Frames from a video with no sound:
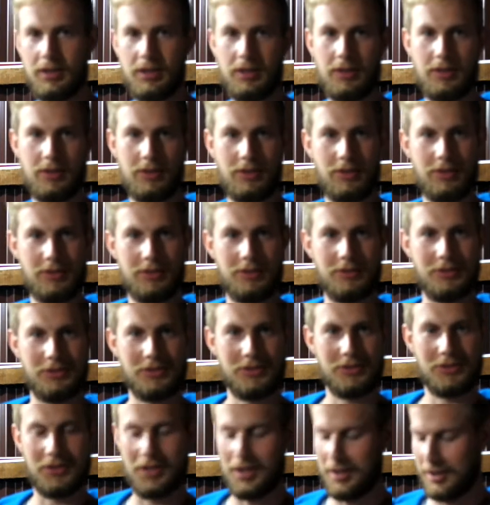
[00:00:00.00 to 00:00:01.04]
in the
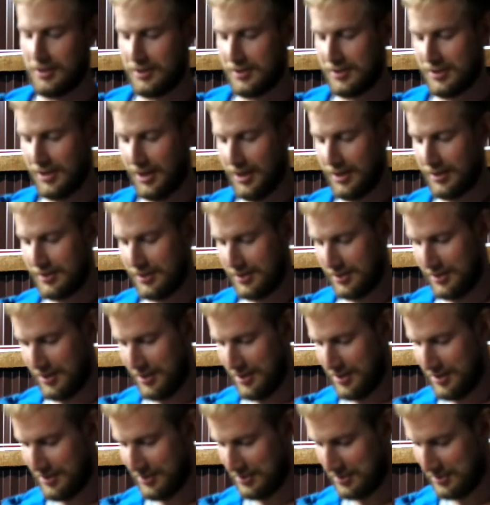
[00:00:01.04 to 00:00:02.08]
Xing and Zhang
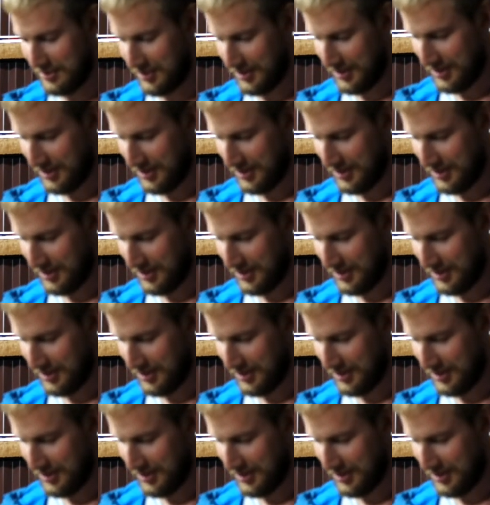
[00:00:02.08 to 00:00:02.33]
style,